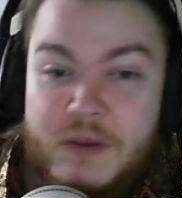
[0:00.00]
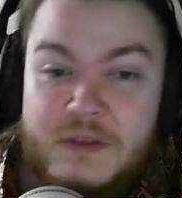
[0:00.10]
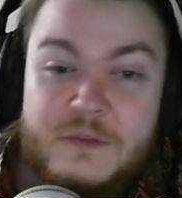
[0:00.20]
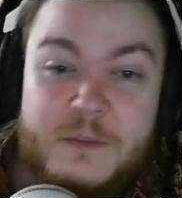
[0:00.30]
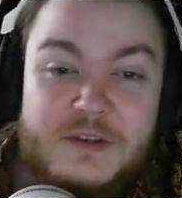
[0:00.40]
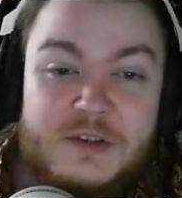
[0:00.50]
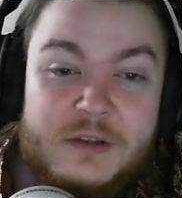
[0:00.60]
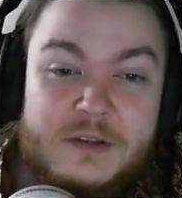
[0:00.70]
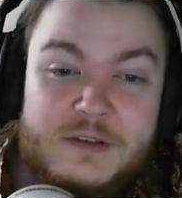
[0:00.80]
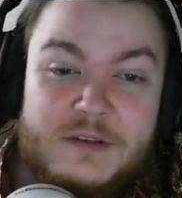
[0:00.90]

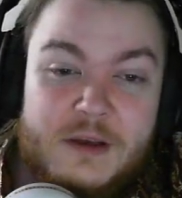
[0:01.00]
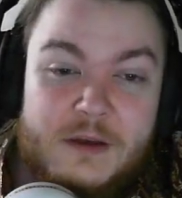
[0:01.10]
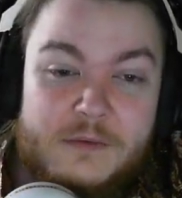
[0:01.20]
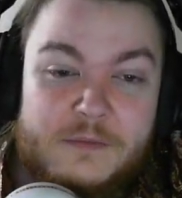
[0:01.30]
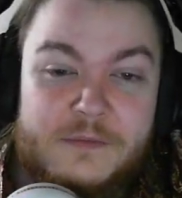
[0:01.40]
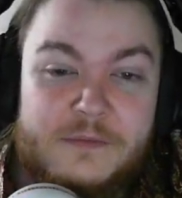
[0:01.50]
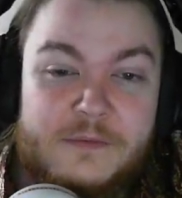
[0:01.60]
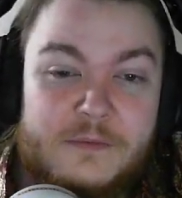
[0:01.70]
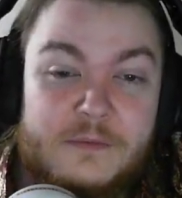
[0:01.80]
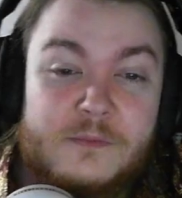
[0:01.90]
specialist
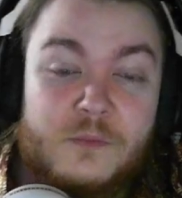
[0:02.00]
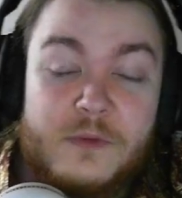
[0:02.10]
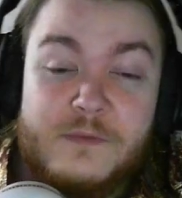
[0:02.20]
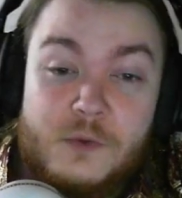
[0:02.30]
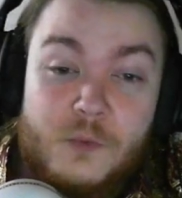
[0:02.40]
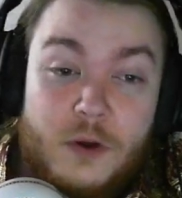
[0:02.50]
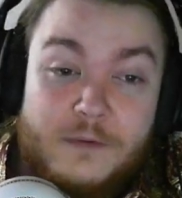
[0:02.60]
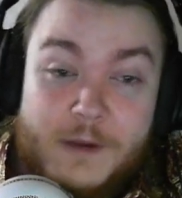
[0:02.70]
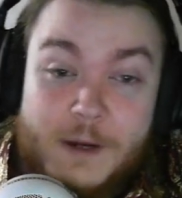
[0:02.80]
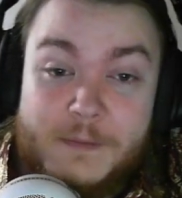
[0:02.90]
of river
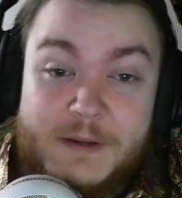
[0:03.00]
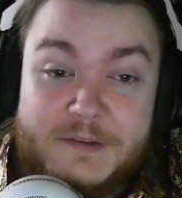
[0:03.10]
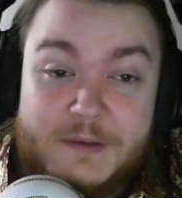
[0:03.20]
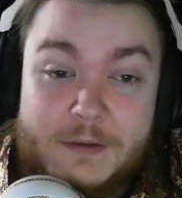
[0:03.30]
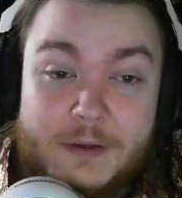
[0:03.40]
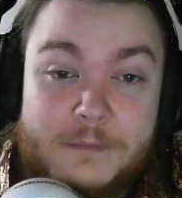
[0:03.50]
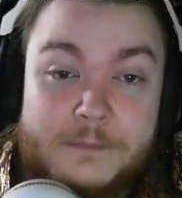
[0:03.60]
warfare, basically.